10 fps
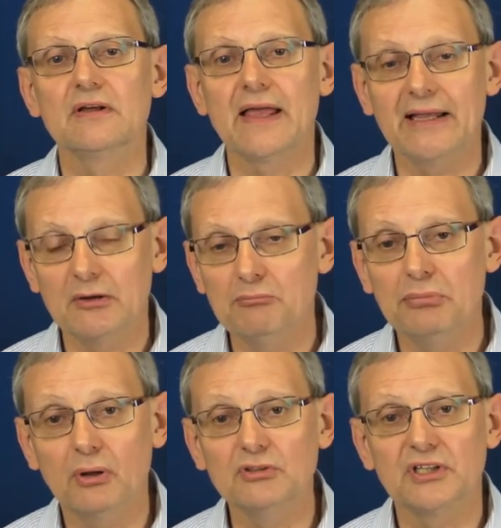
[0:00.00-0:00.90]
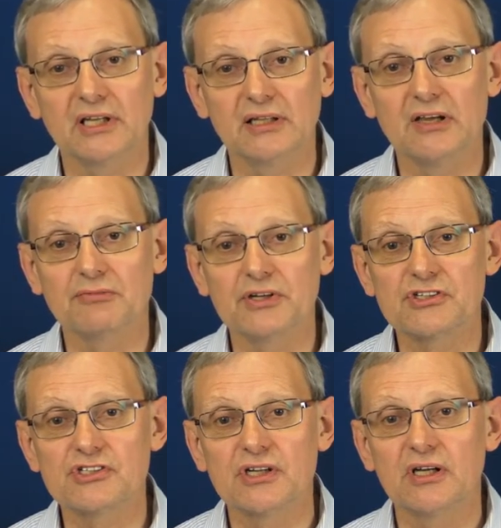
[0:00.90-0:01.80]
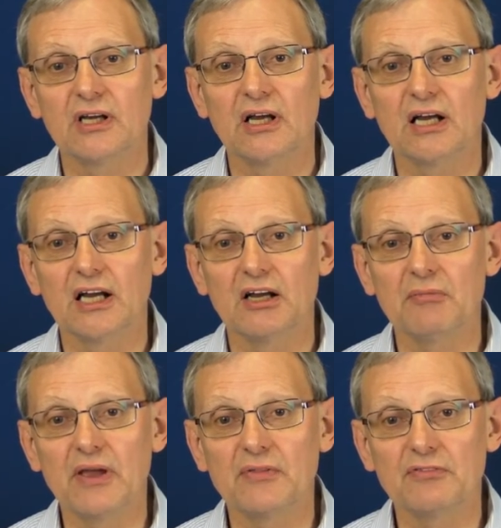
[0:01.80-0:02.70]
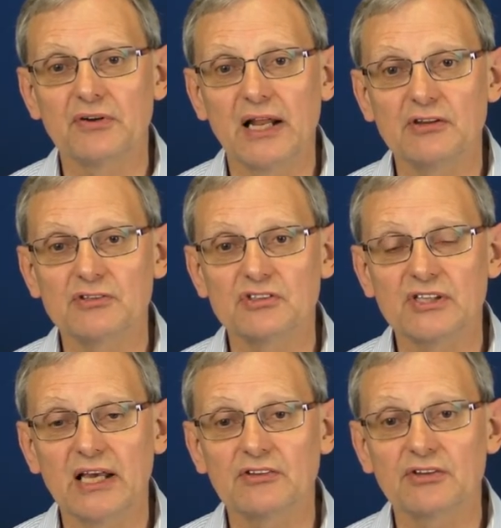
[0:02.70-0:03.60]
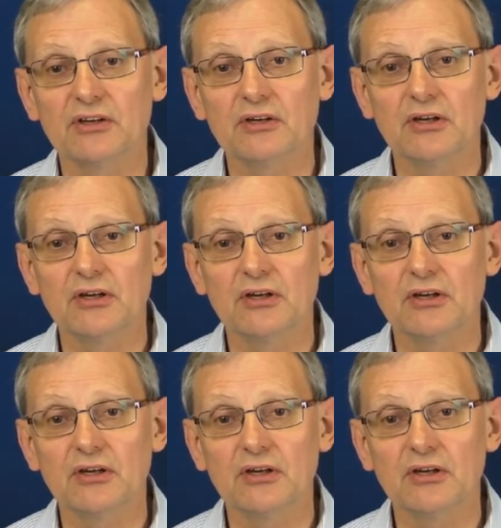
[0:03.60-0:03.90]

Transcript: in emboldening leverage in the financial sector,